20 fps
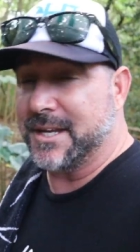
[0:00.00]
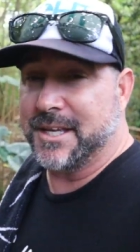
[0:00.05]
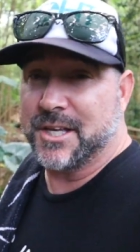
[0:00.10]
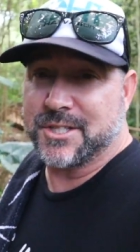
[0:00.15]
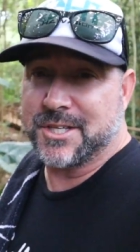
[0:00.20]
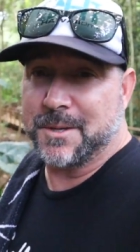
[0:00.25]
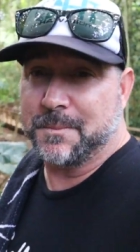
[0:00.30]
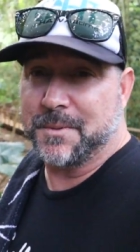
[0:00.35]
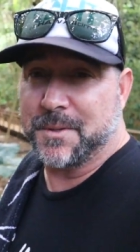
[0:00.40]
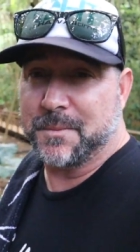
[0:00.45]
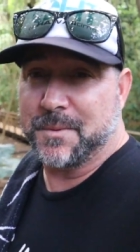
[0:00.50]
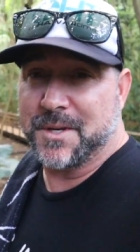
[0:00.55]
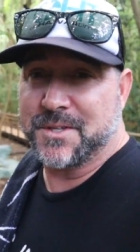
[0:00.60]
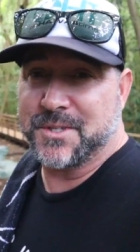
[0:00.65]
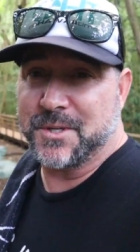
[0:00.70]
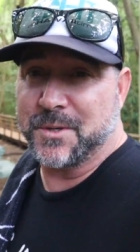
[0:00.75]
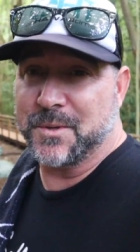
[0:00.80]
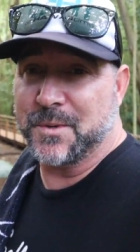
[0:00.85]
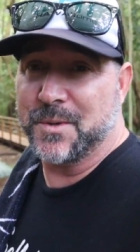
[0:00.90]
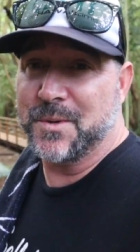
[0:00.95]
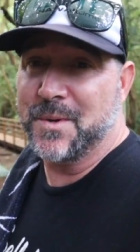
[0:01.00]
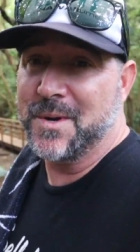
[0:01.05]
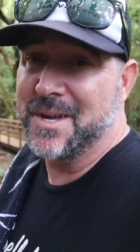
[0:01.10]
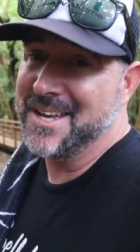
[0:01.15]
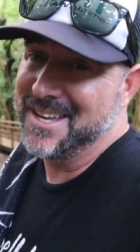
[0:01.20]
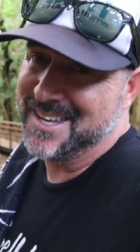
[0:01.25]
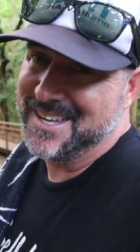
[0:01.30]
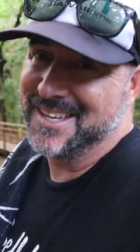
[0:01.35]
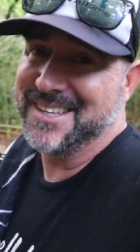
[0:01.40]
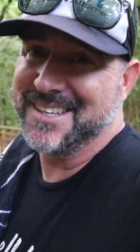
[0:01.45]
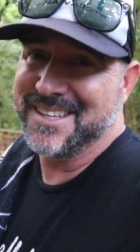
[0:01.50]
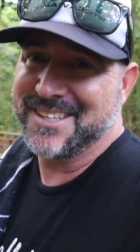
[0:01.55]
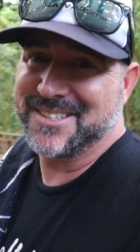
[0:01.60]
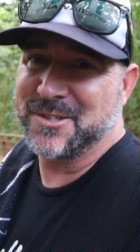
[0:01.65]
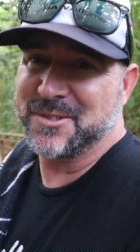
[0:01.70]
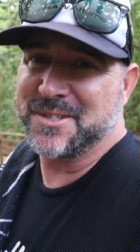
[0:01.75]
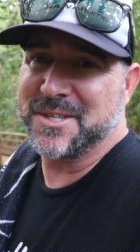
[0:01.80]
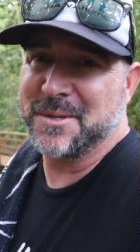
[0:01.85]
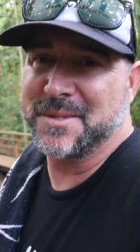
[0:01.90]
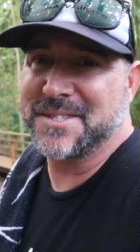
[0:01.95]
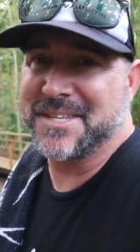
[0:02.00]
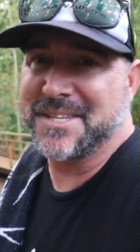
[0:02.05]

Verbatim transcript: and catch up with the rest of the crew. Let's go see